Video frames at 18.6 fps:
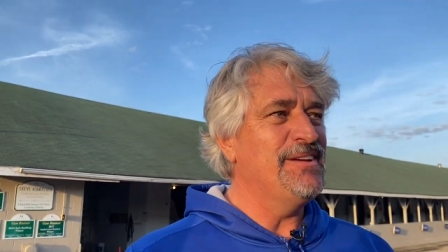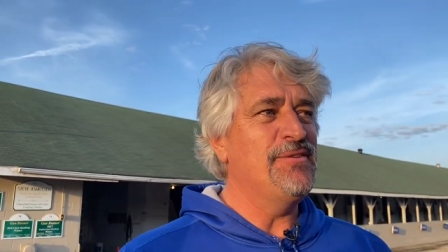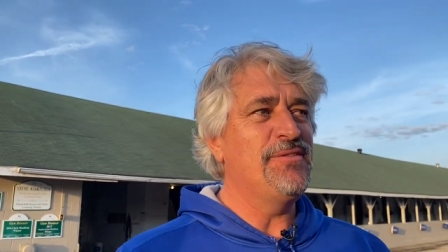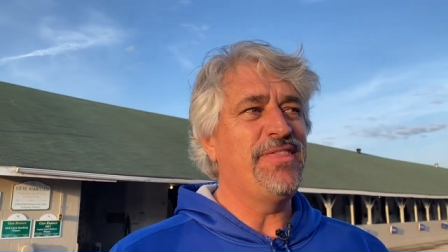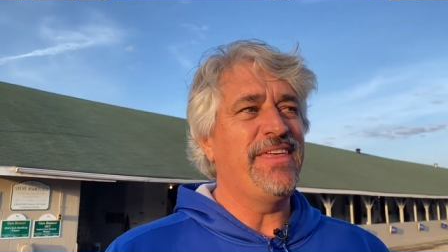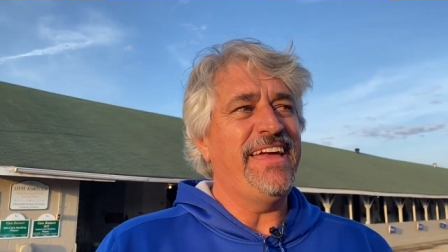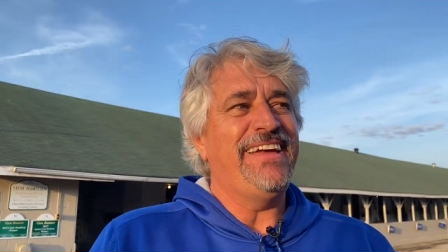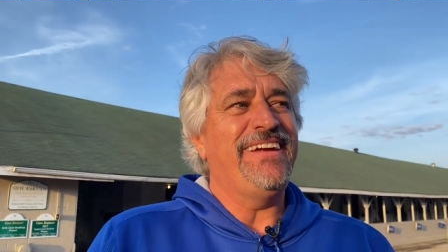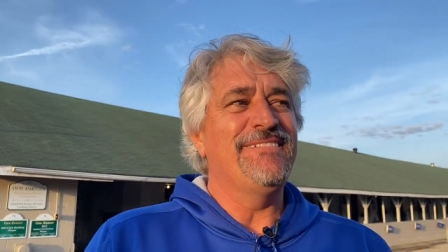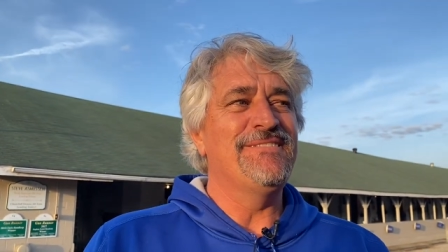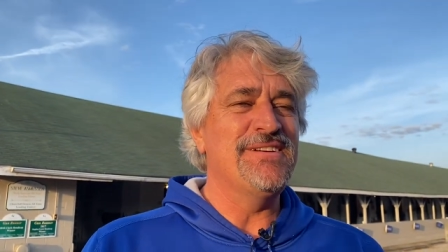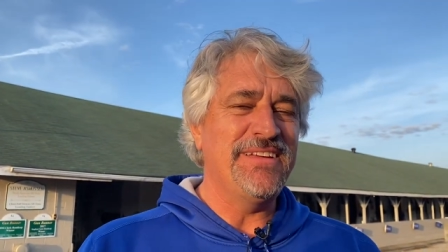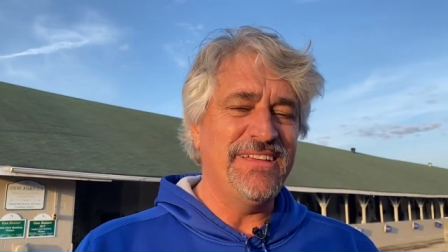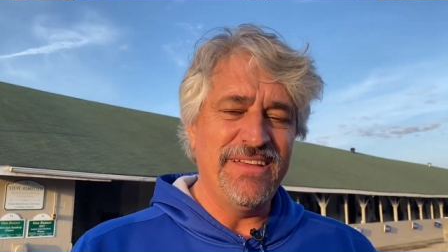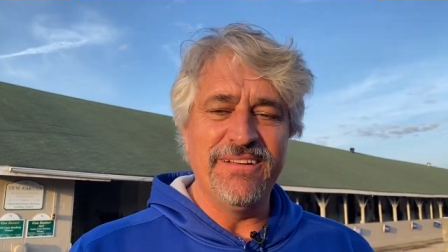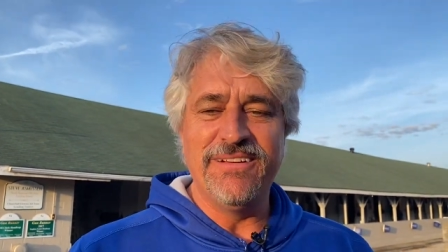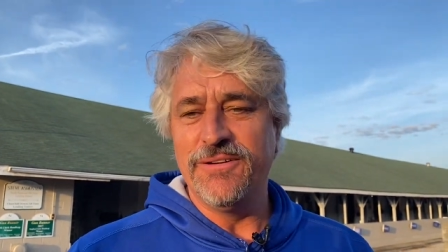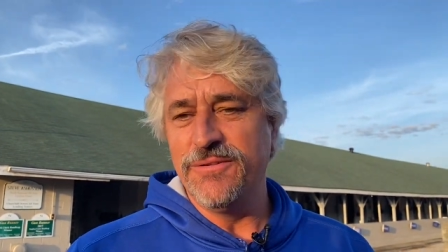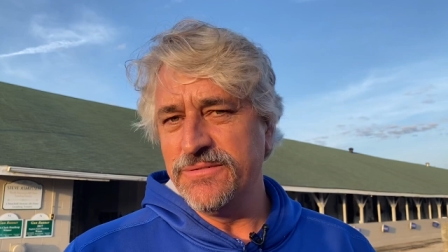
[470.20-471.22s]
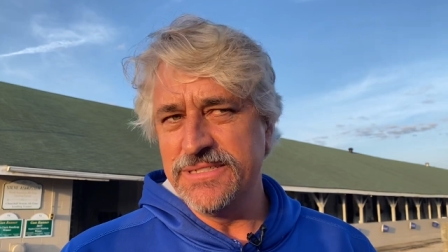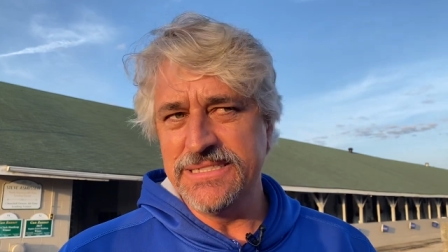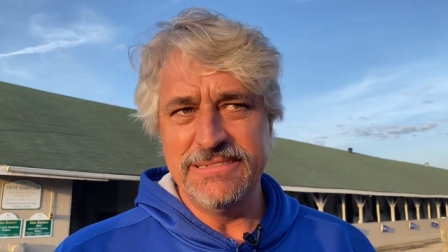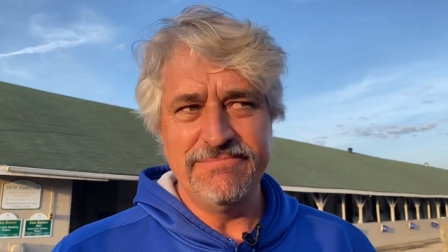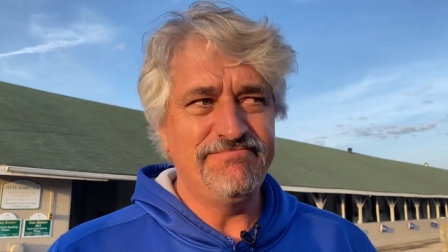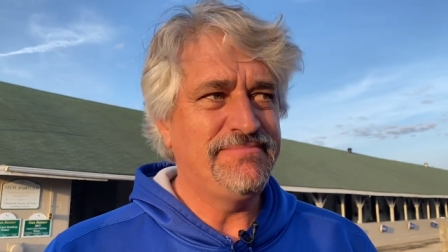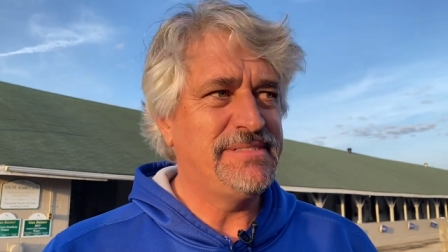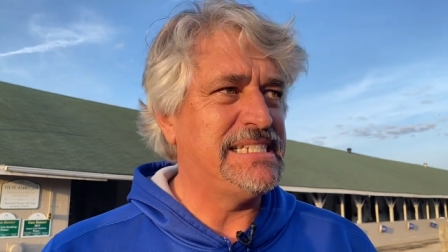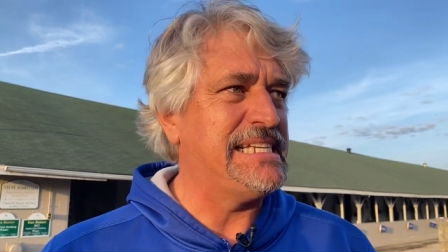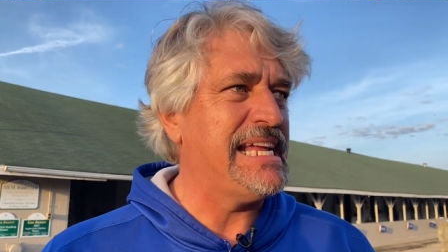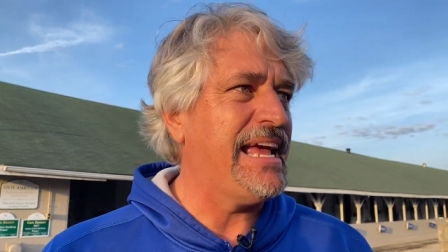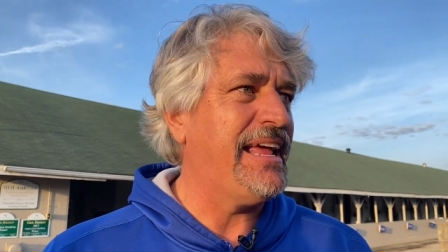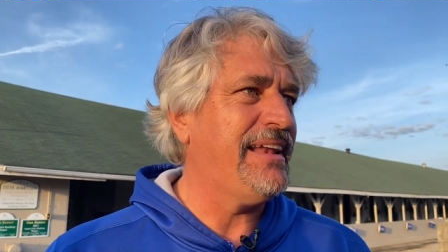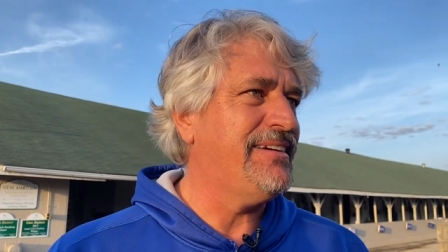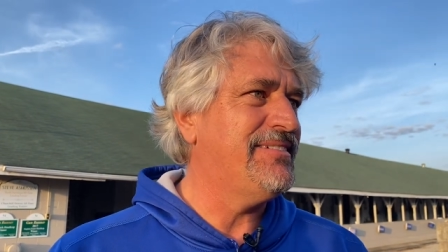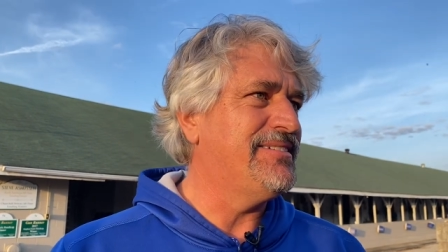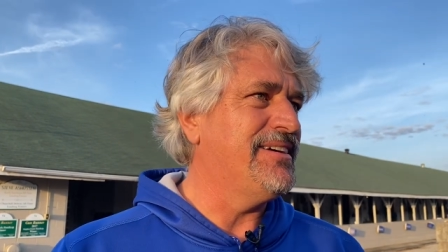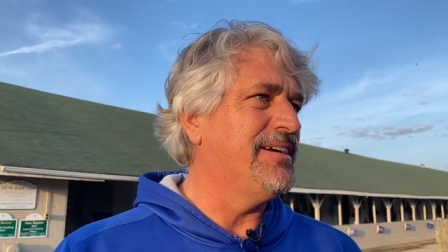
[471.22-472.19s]
You think of it,
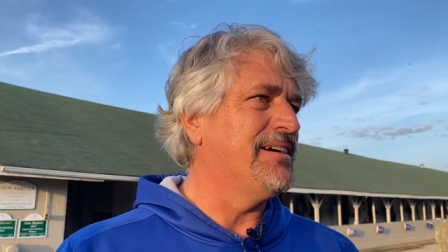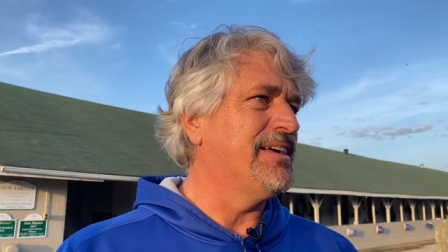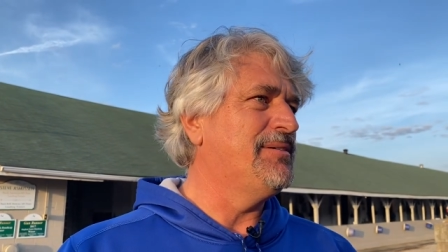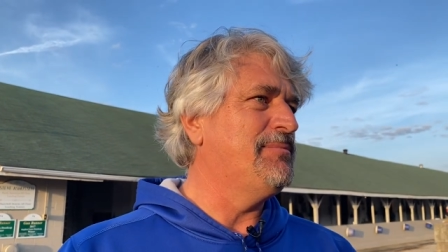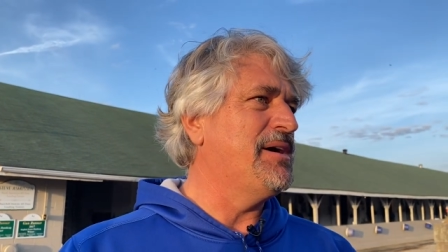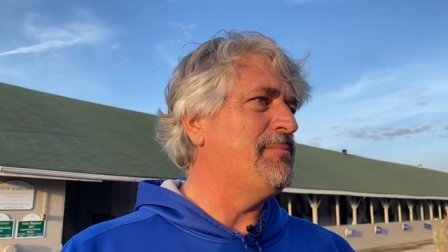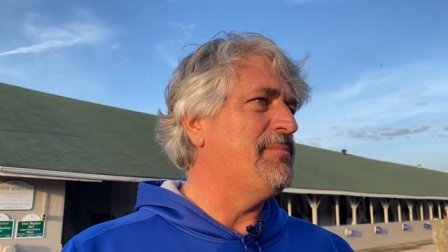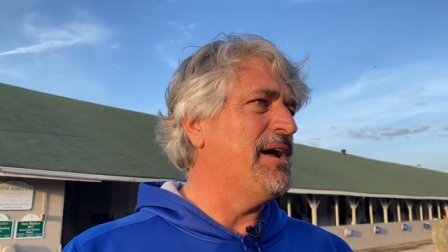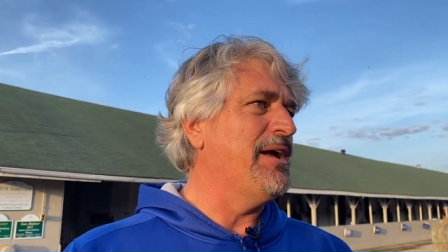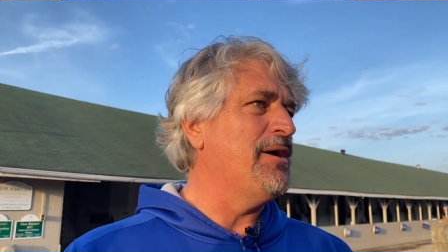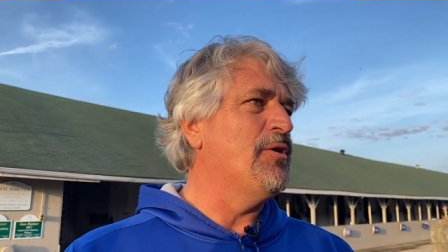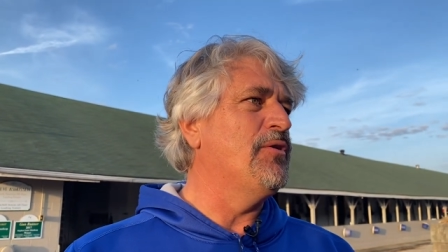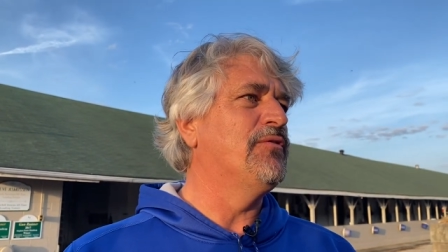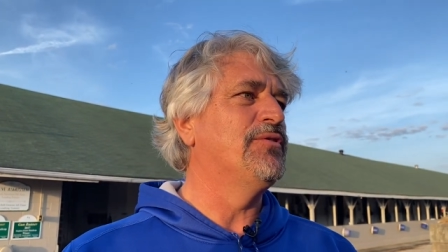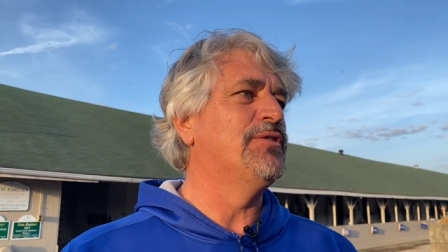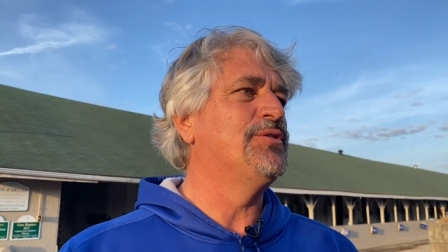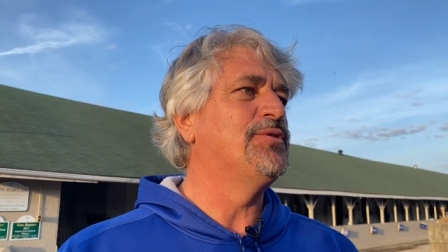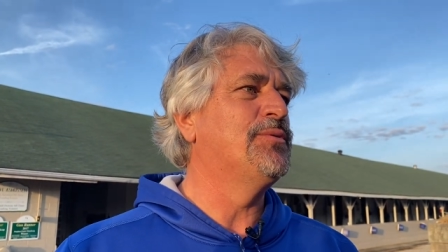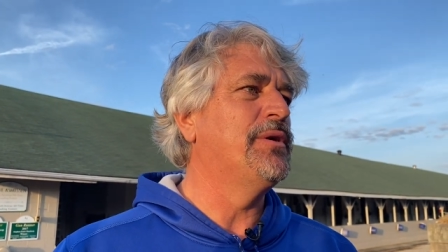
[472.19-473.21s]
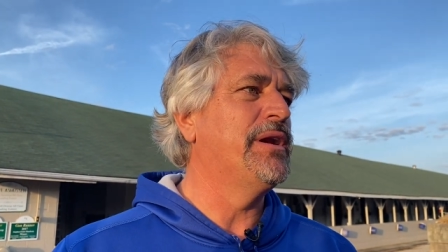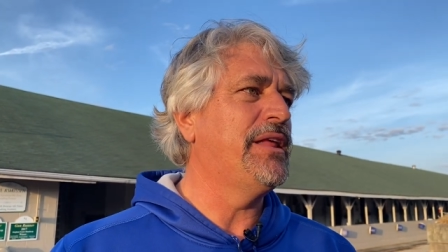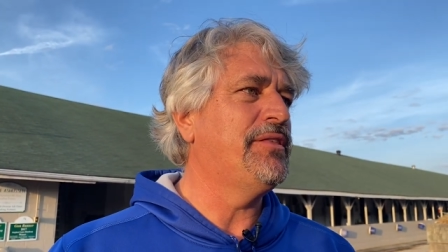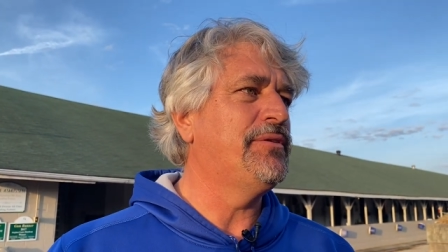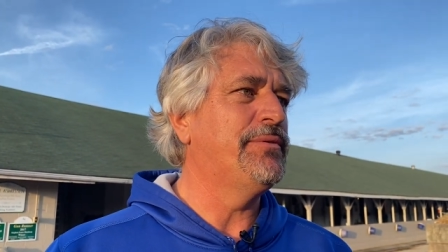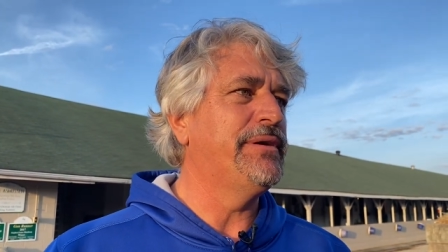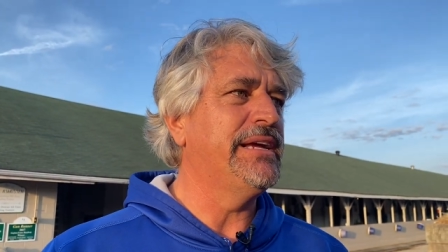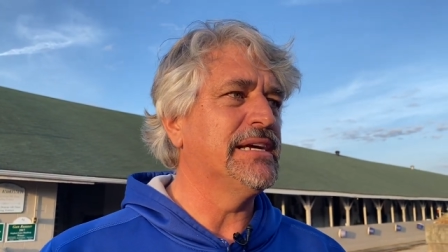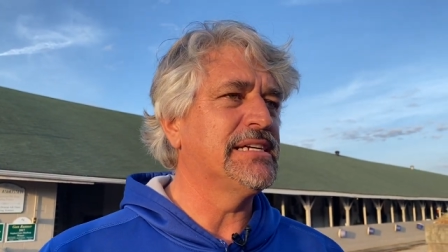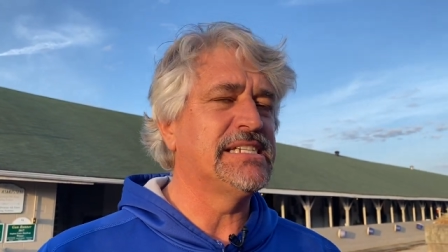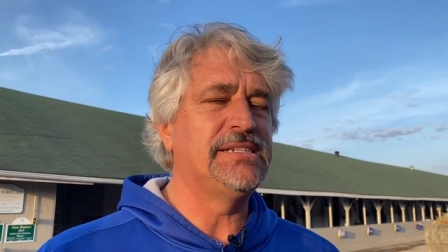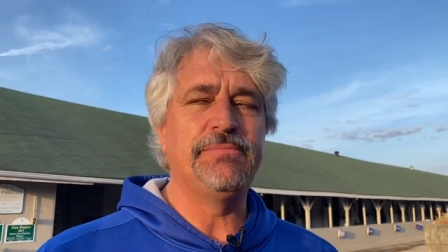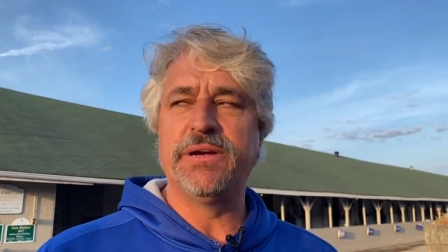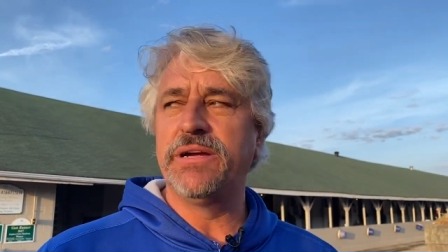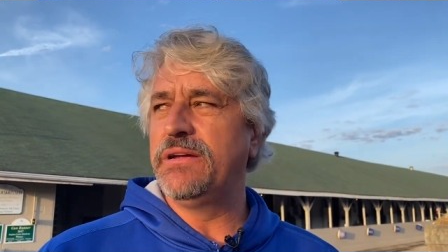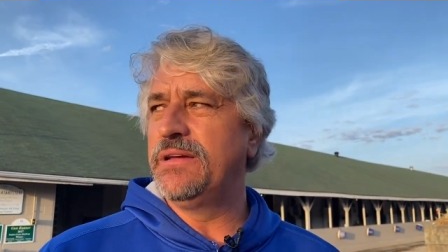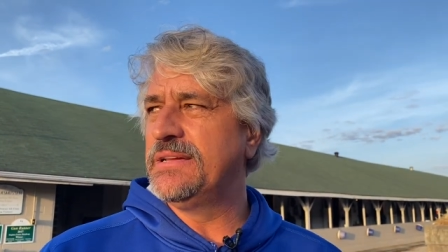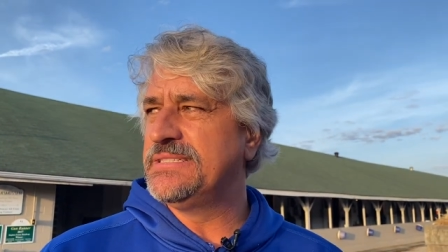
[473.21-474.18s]
stand here talking about my 0 for 23
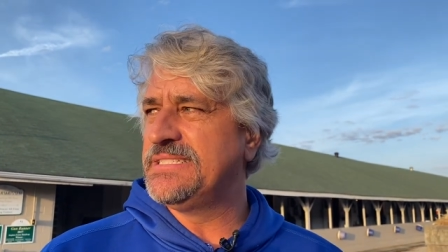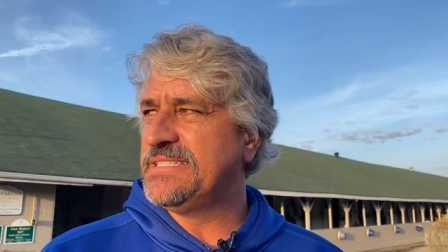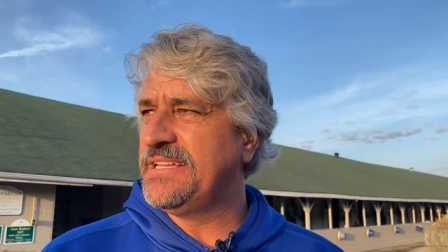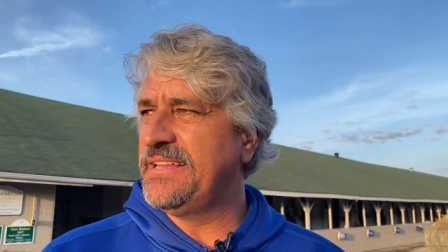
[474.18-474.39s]
experience,